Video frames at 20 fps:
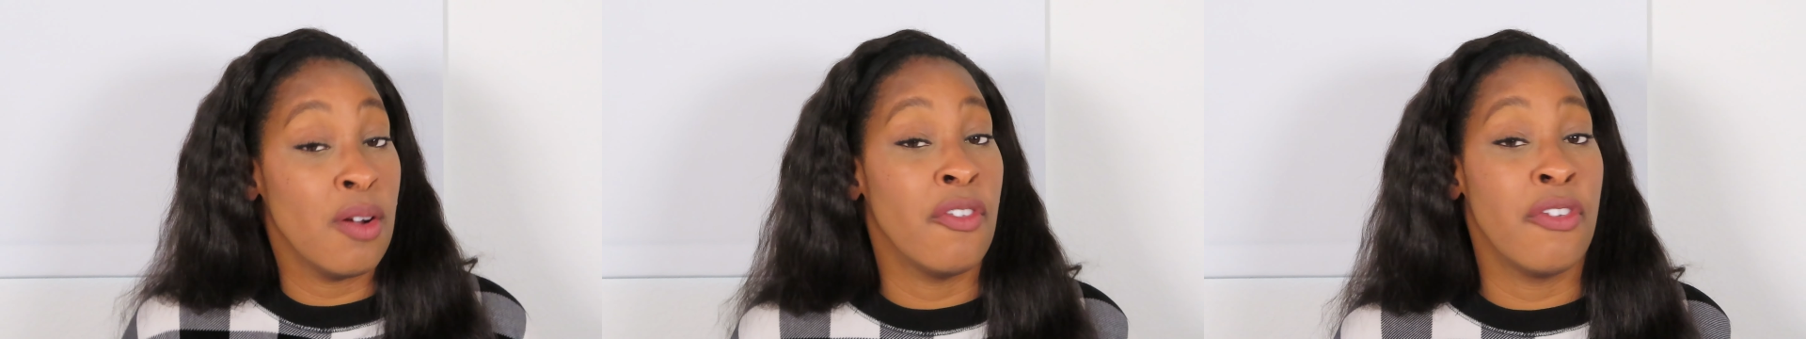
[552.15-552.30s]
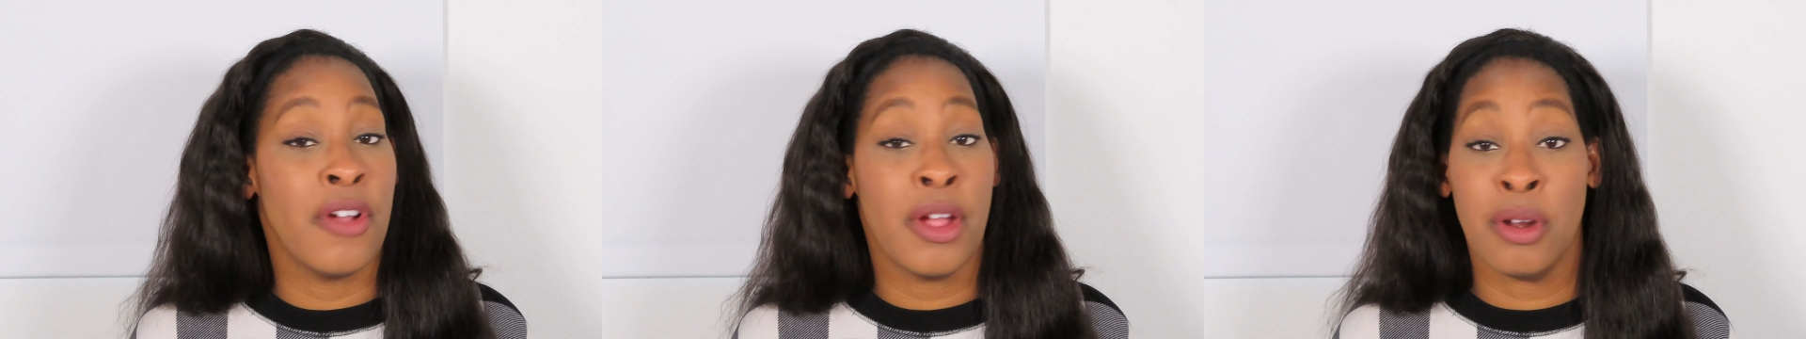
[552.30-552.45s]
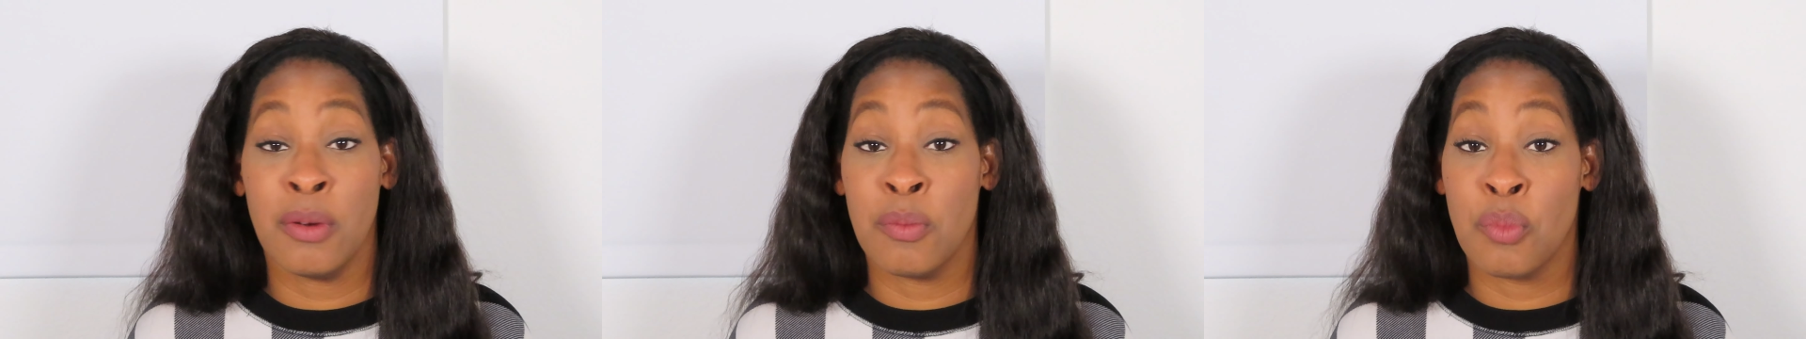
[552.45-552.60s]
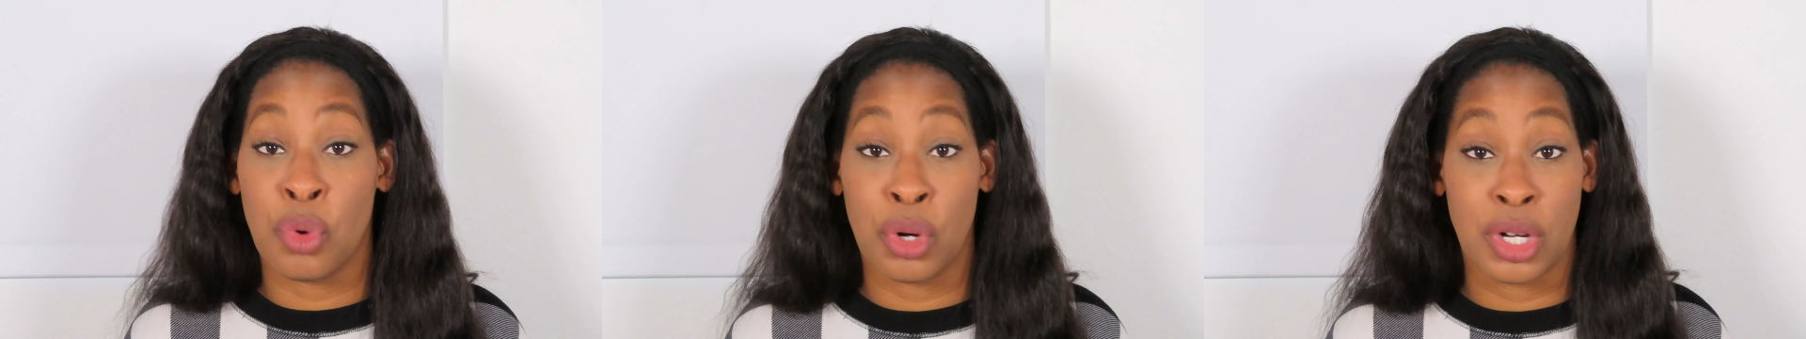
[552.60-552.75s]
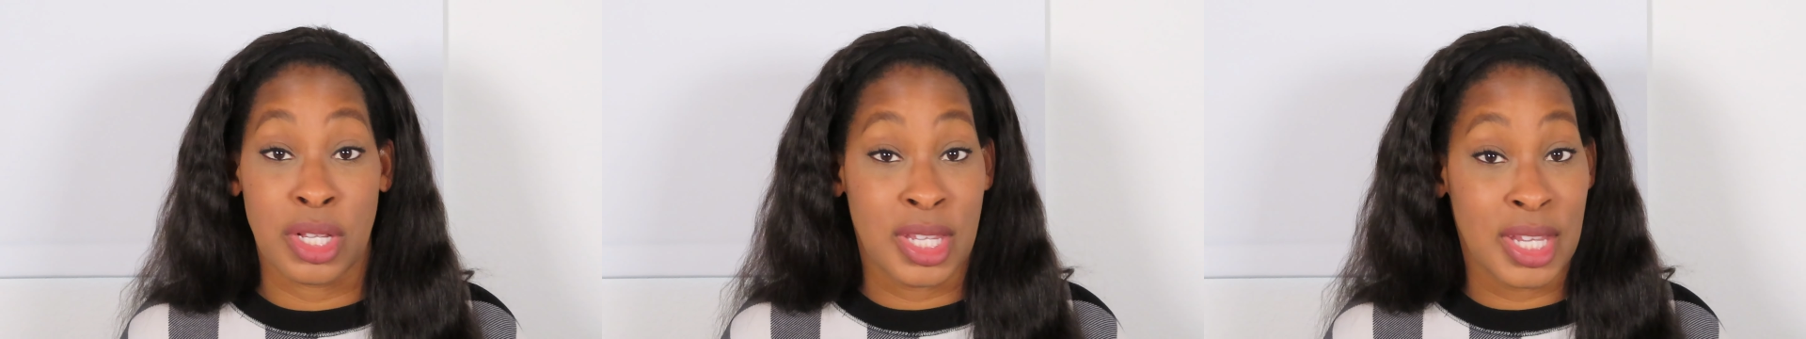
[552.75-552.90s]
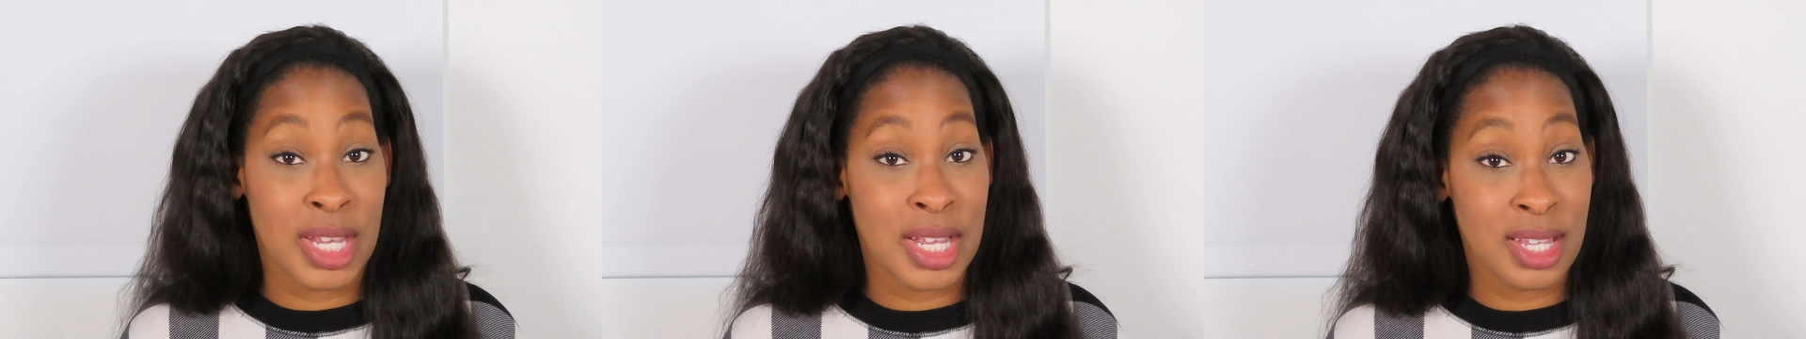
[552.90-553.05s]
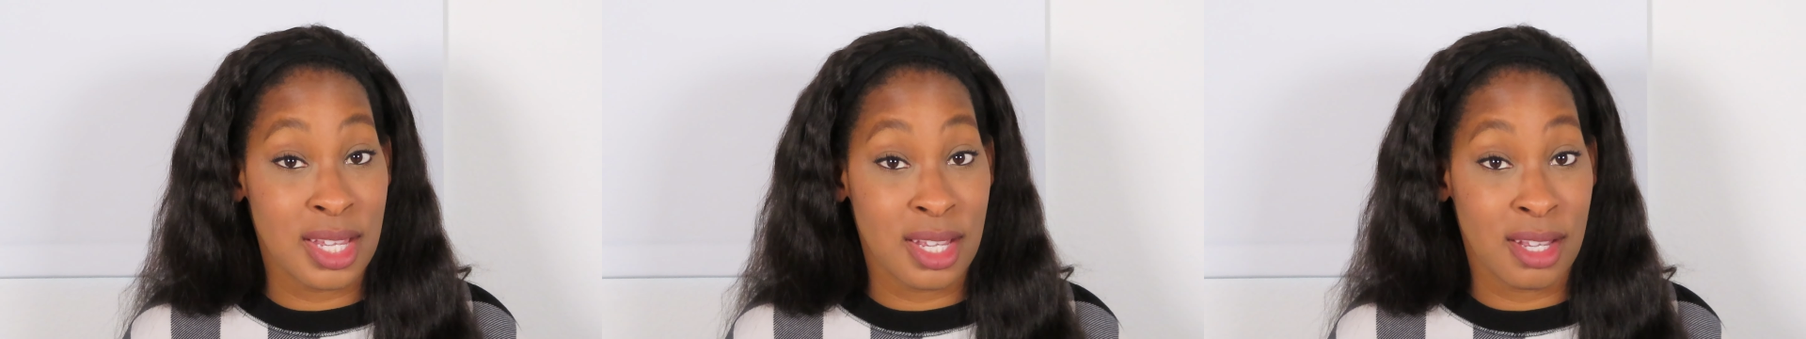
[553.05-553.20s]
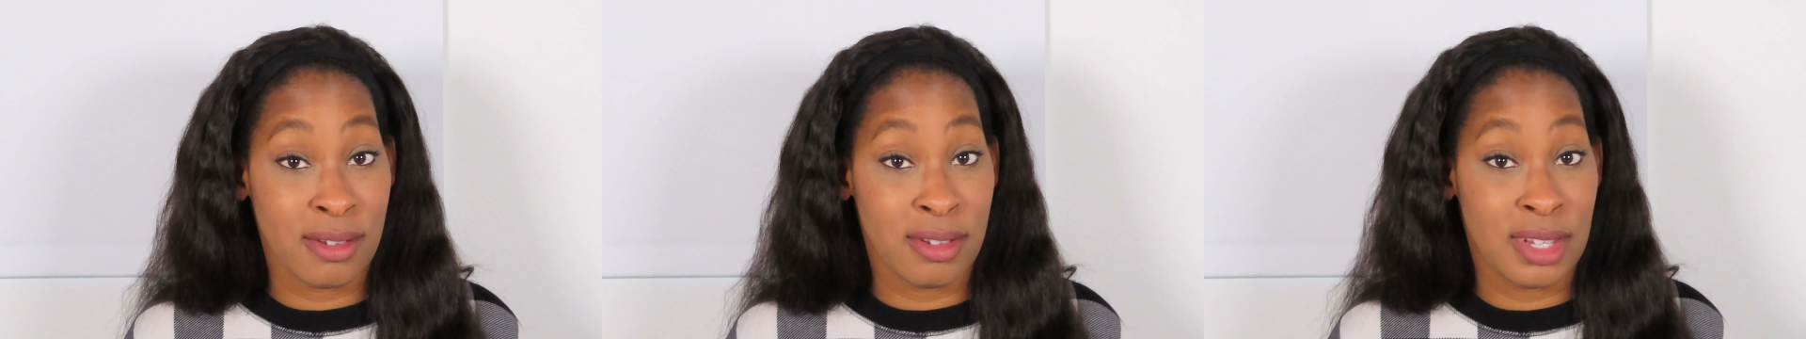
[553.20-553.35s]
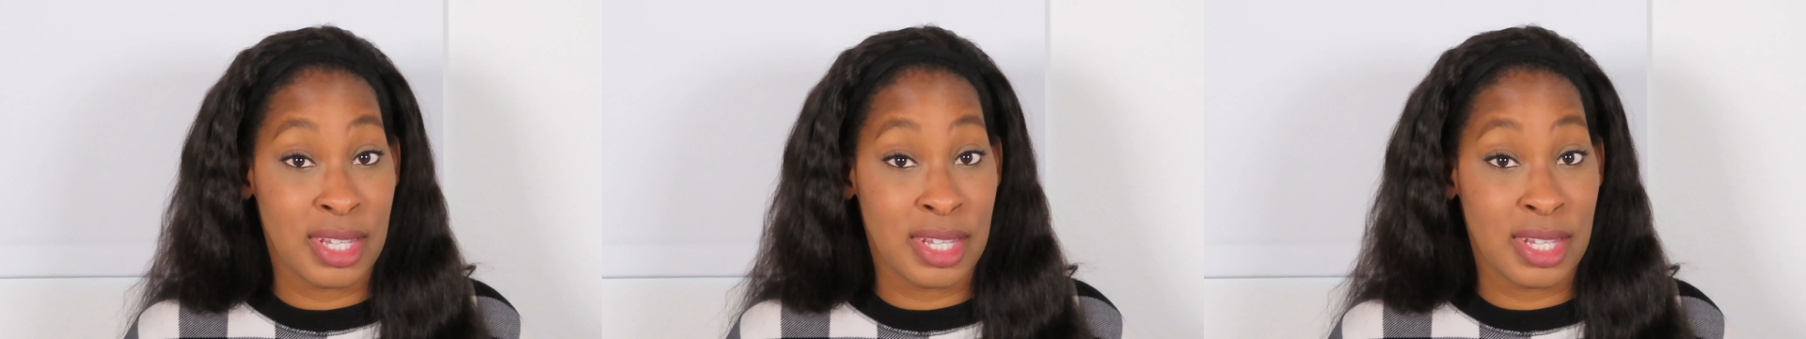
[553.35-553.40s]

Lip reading: very more attentive,